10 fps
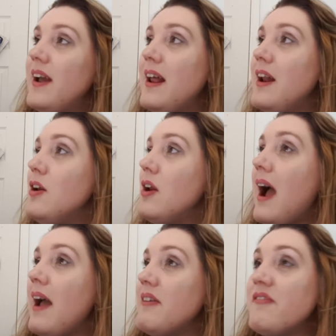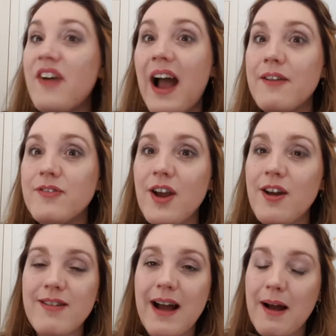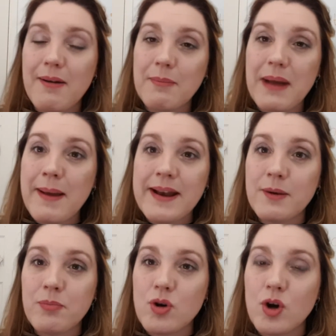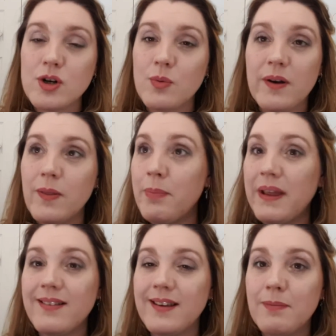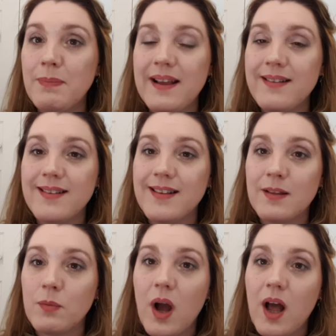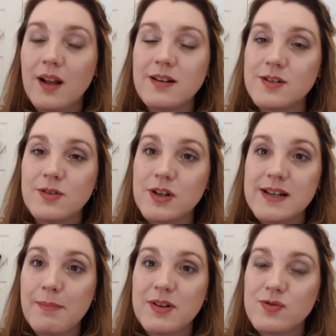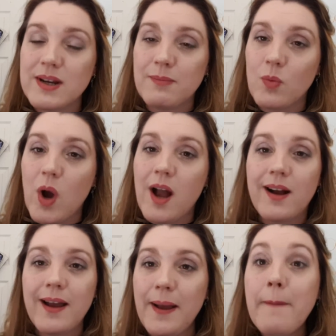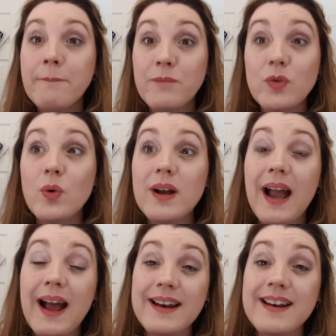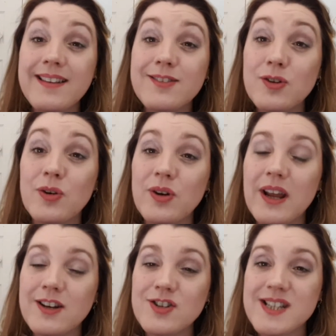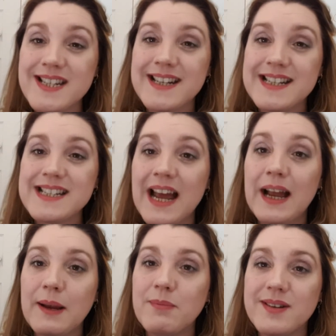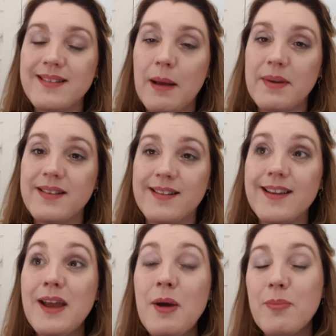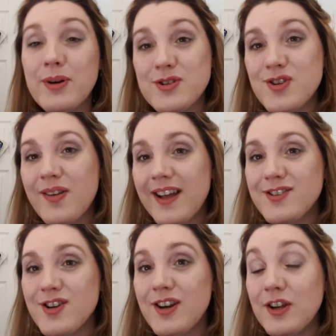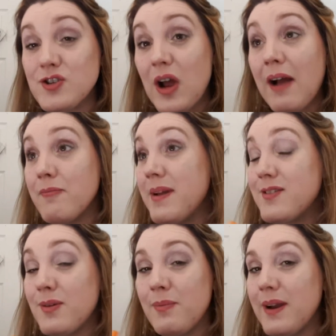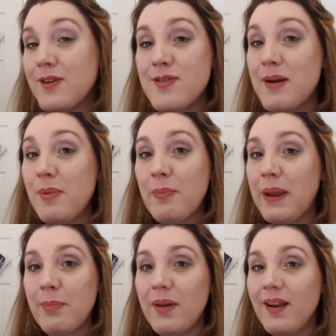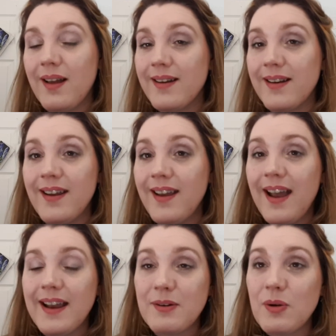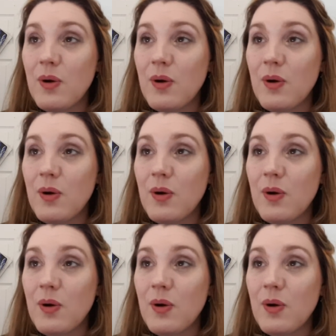in 5 years, I'm heading abroad to one of the busiest places in the world, you know, to demonstrate and work. So it can and is done. It just needs time. Does that make sense? But enjoy that journey. I've met some incredible people, and, you know,